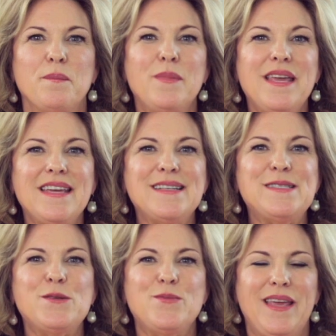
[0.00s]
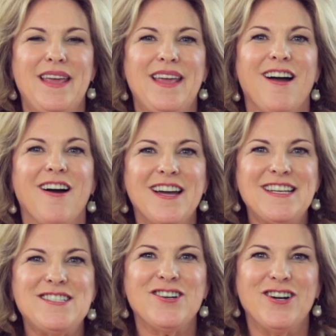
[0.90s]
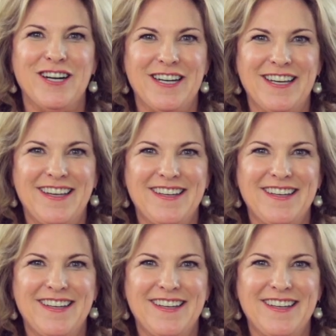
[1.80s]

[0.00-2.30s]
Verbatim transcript: me to me, eye to eye.